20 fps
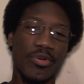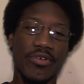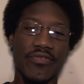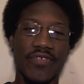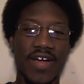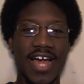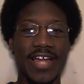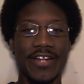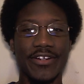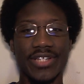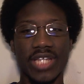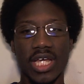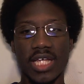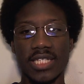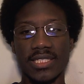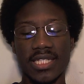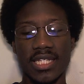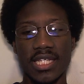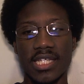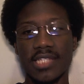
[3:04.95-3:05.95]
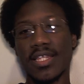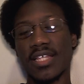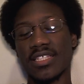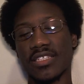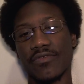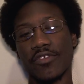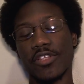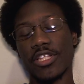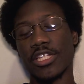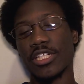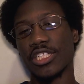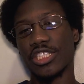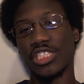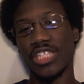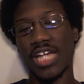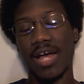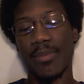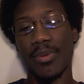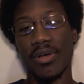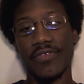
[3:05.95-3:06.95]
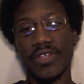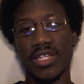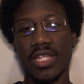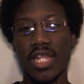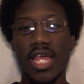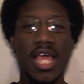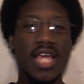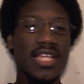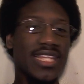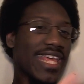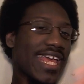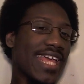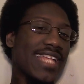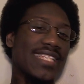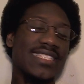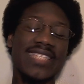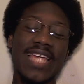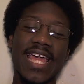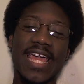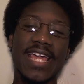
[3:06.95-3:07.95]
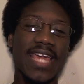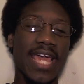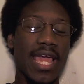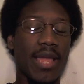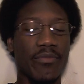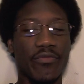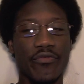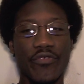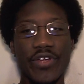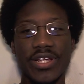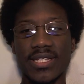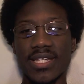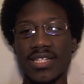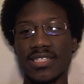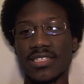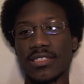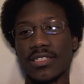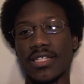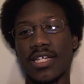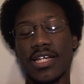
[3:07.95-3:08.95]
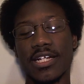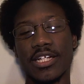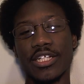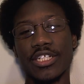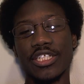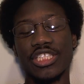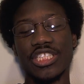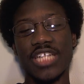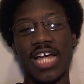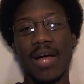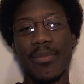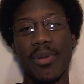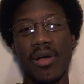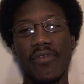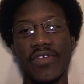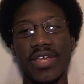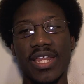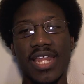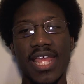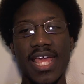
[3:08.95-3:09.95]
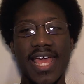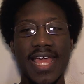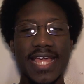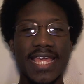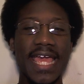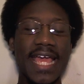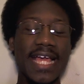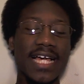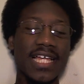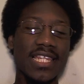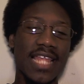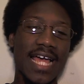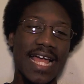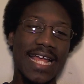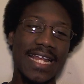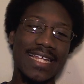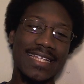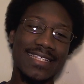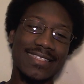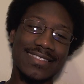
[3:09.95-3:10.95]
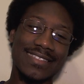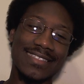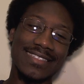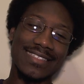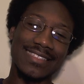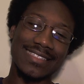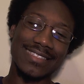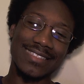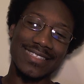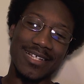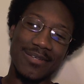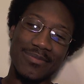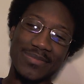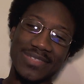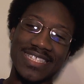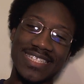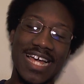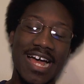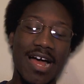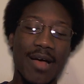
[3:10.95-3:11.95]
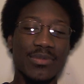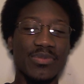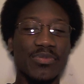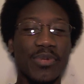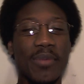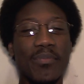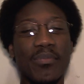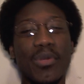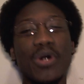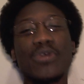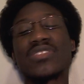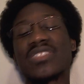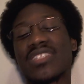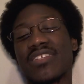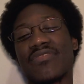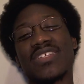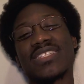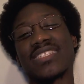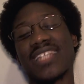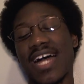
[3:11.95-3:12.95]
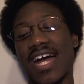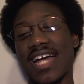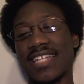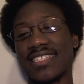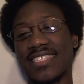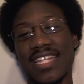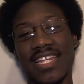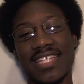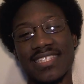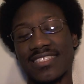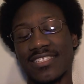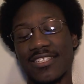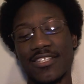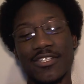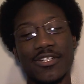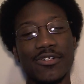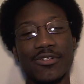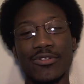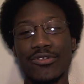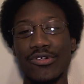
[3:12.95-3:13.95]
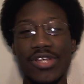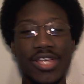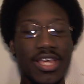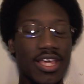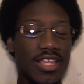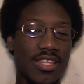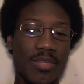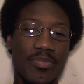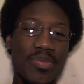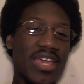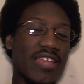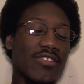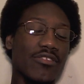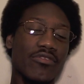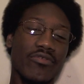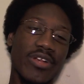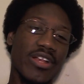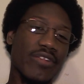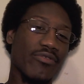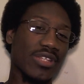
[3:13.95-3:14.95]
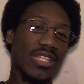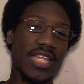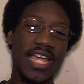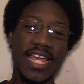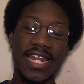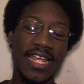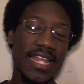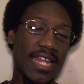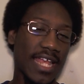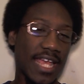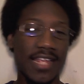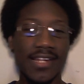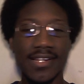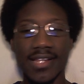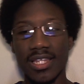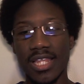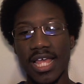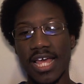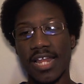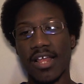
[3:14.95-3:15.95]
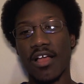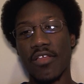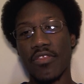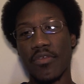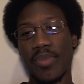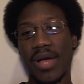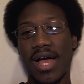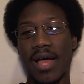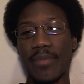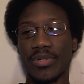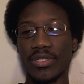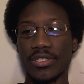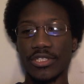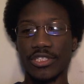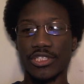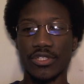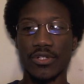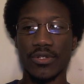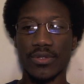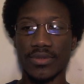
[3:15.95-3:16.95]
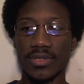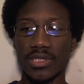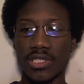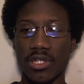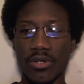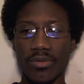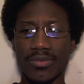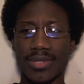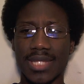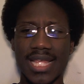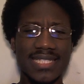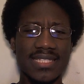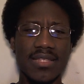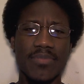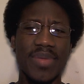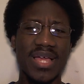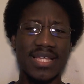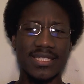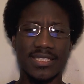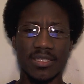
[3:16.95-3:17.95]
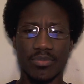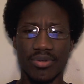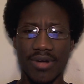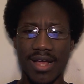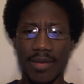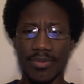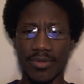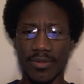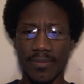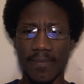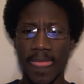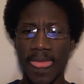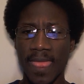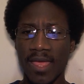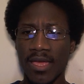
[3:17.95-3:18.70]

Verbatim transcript: Provider does it. He does a really good job of it. The Insane Game Freak does a good job of it. King of Lightning sometimes, but most of his content is still the big three related and a lot of other popular shows. So that's the basic problem.